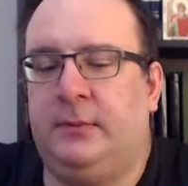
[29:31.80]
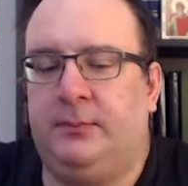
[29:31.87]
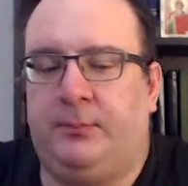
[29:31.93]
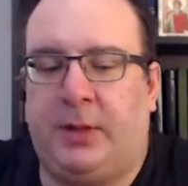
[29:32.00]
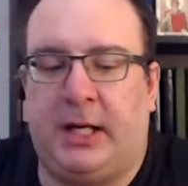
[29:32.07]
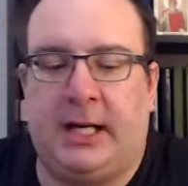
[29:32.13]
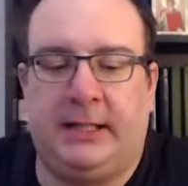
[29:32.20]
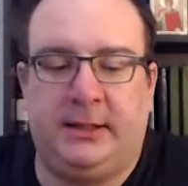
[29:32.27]

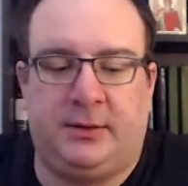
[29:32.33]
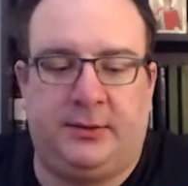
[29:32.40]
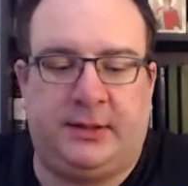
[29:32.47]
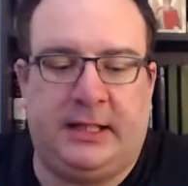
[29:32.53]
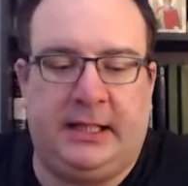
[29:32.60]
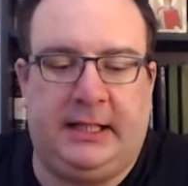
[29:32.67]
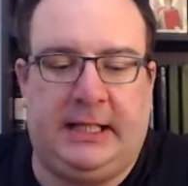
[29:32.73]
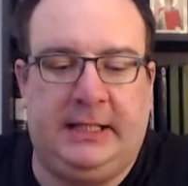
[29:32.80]
but I don't
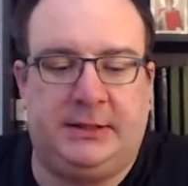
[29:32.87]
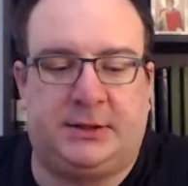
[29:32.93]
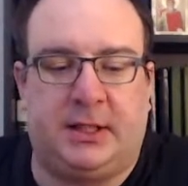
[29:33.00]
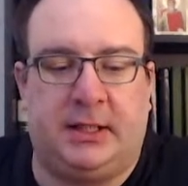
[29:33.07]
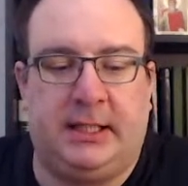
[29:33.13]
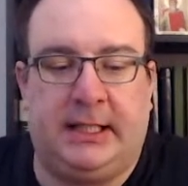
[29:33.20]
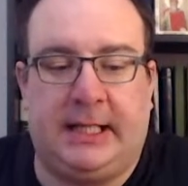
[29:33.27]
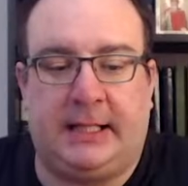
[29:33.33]
think he's
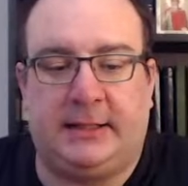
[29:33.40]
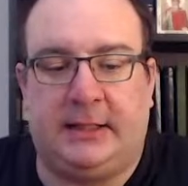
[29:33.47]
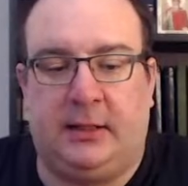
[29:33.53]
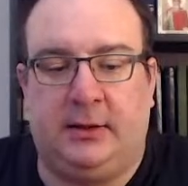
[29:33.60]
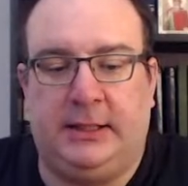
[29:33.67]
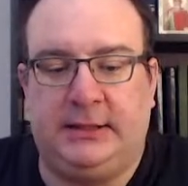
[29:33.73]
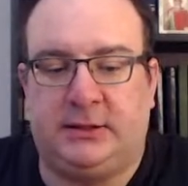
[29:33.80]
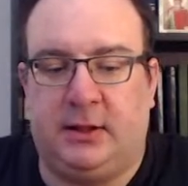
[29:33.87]
going to get there.
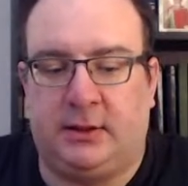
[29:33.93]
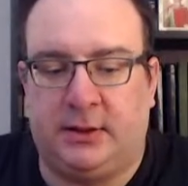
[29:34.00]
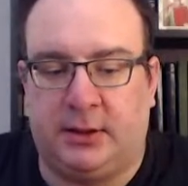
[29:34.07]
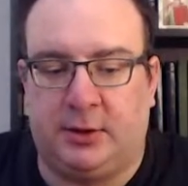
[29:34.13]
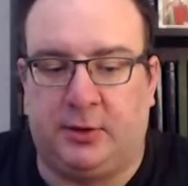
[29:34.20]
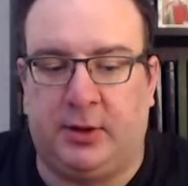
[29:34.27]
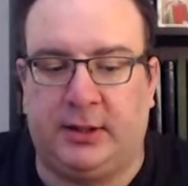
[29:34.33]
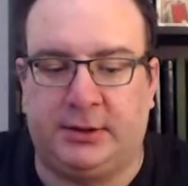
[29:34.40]
He's not going to
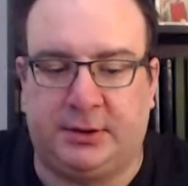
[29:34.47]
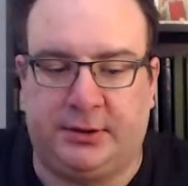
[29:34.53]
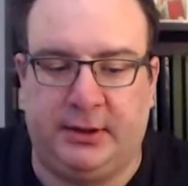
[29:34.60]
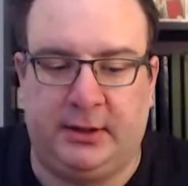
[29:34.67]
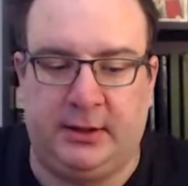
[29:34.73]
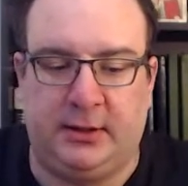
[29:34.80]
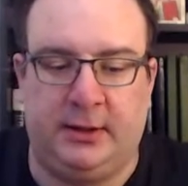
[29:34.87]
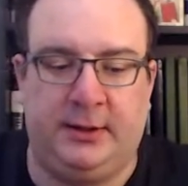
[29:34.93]
crush
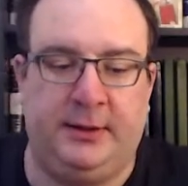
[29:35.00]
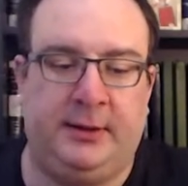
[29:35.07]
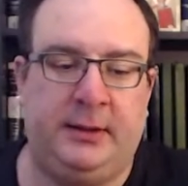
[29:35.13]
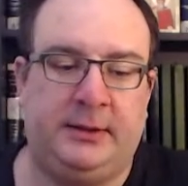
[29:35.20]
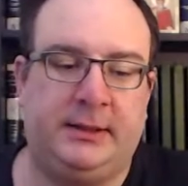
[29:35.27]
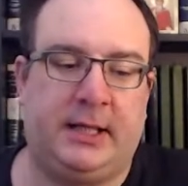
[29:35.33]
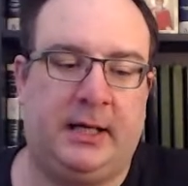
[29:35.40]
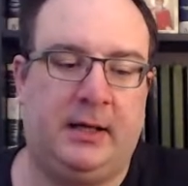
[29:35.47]
the
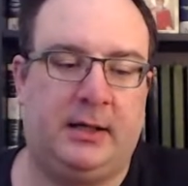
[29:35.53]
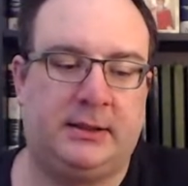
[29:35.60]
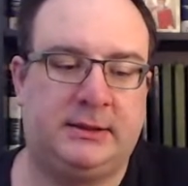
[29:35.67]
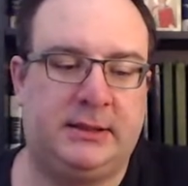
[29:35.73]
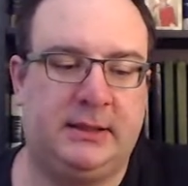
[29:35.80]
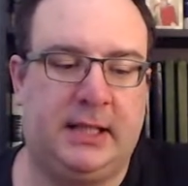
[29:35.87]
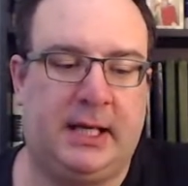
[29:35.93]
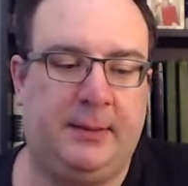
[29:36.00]

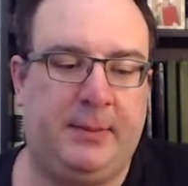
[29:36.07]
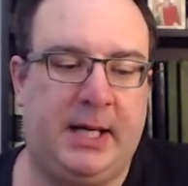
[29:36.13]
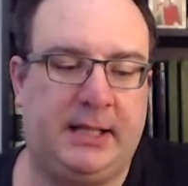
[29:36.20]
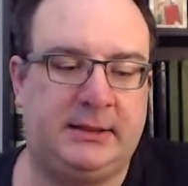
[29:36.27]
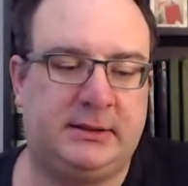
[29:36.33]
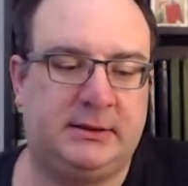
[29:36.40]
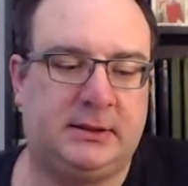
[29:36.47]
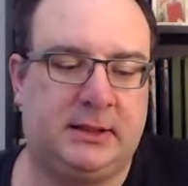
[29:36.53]
diocesan Latin
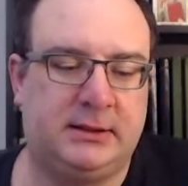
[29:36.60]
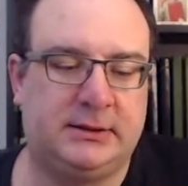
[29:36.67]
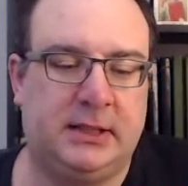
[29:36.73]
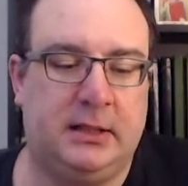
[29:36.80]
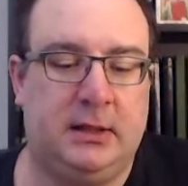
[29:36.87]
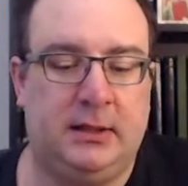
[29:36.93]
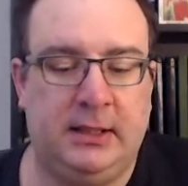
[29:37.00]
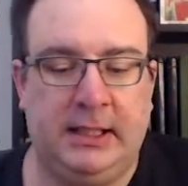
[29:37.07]
masses because
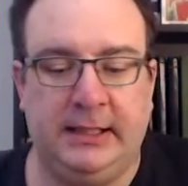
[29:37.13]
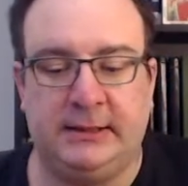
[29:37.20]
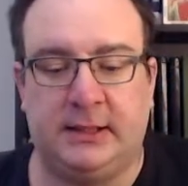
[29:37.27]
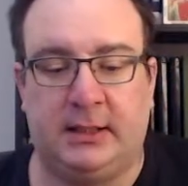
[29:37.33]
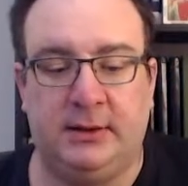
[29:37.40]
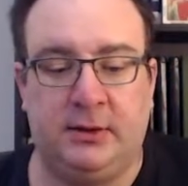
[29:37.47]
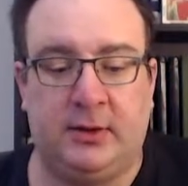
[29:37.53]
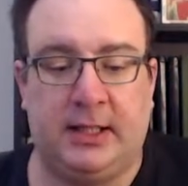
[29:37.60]
he's
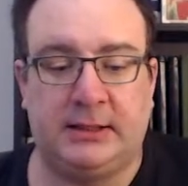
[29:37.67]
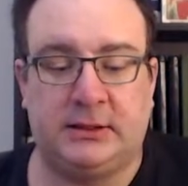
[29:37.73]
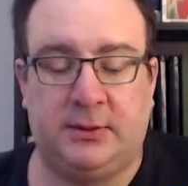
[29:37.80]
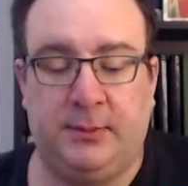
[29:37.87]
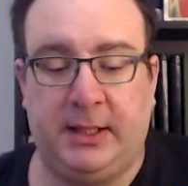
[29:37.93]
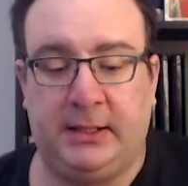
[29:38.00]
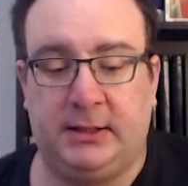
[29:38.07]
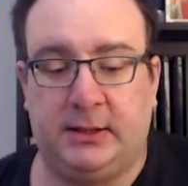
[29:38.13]

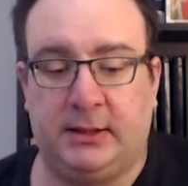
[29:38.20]
underestimated